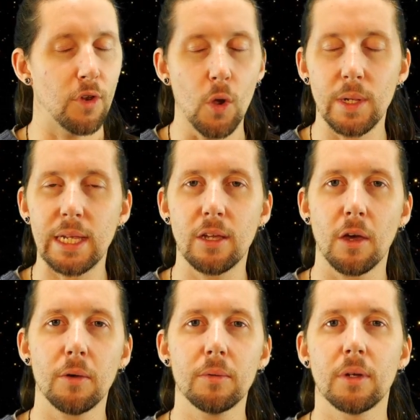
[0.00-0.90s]
no
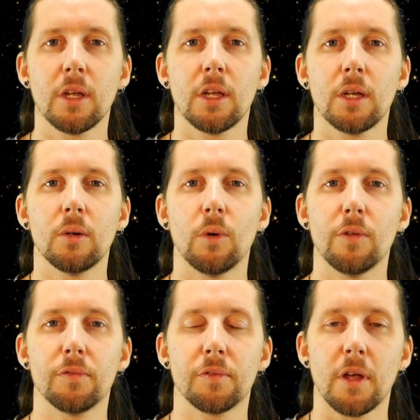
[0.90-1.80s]
ego,
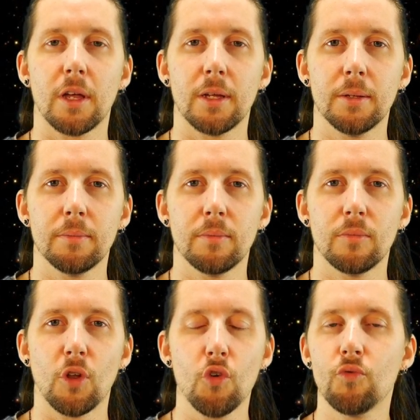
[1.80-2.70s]
with
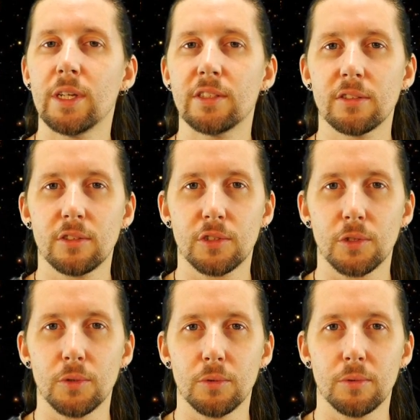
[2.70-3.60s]
no reason
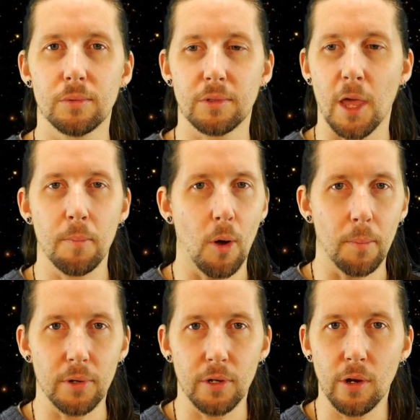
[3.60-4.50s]
to get
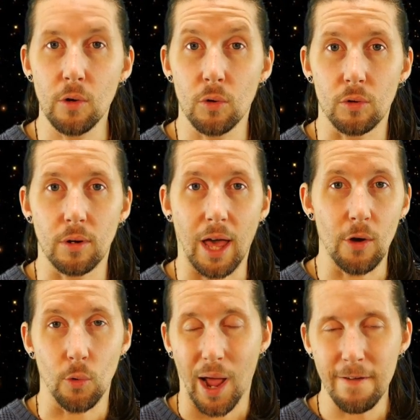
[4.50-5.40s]
popular or
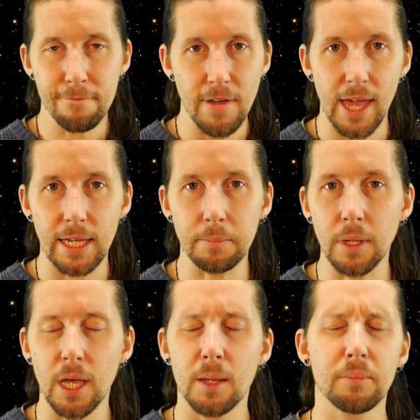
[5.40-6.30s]
have
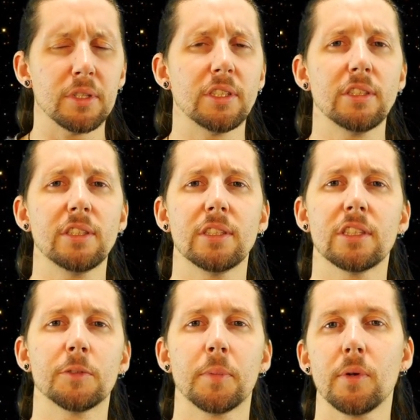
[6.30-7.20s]
fame, but just in
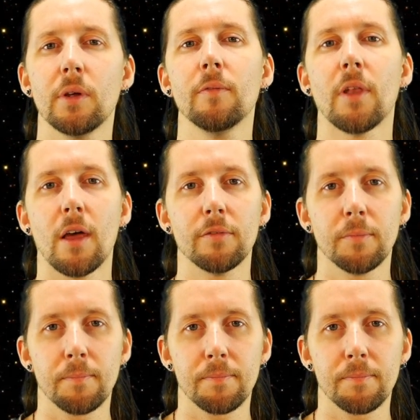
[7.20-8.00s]
the spirit of love.